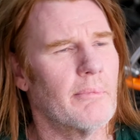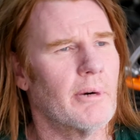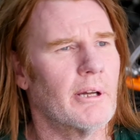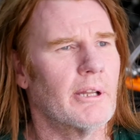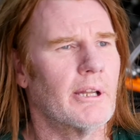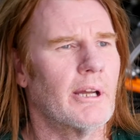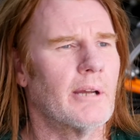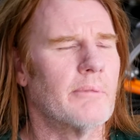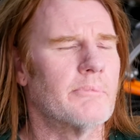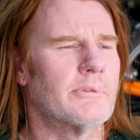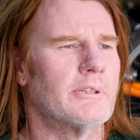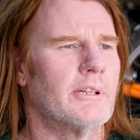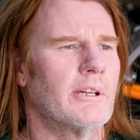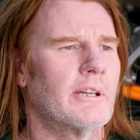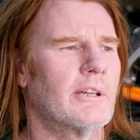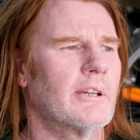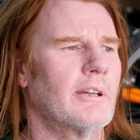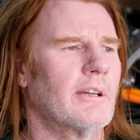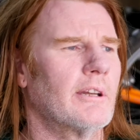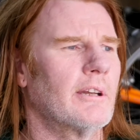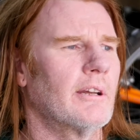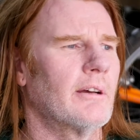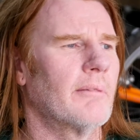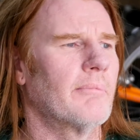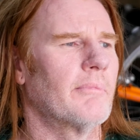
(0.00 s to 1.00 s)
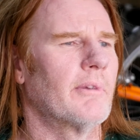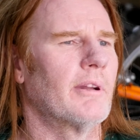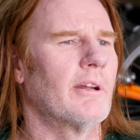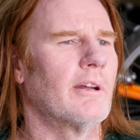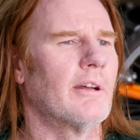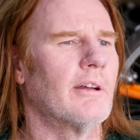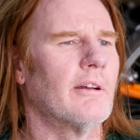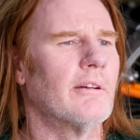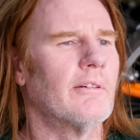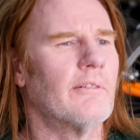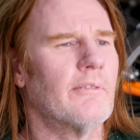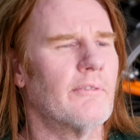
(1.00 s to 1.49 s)
my name's Nicky. I'm
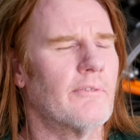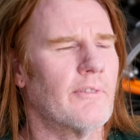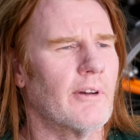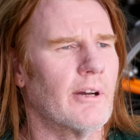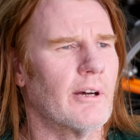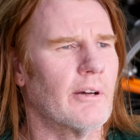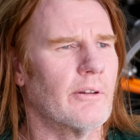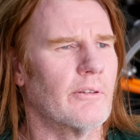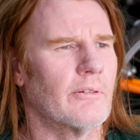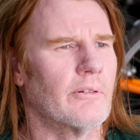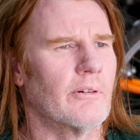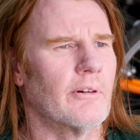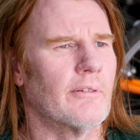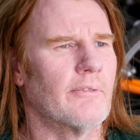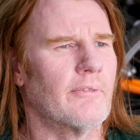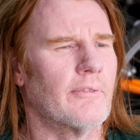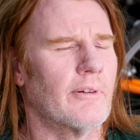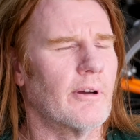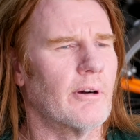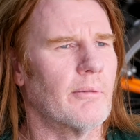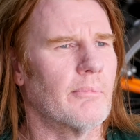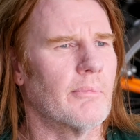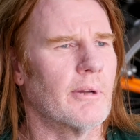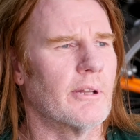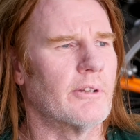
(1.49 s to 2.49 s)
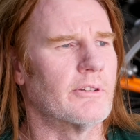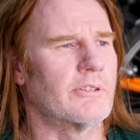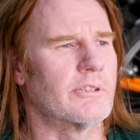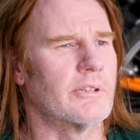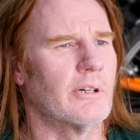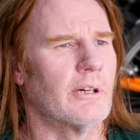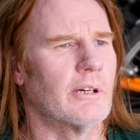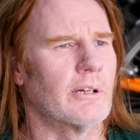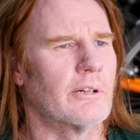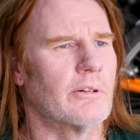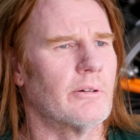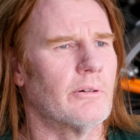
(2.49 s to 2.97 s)
the founder of Help Mend the
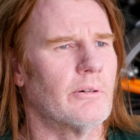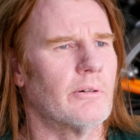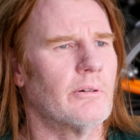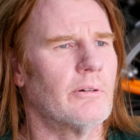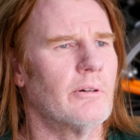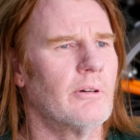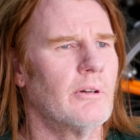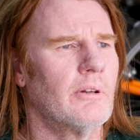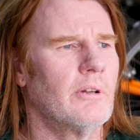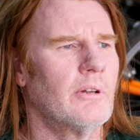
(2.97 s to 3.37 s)
Cycle.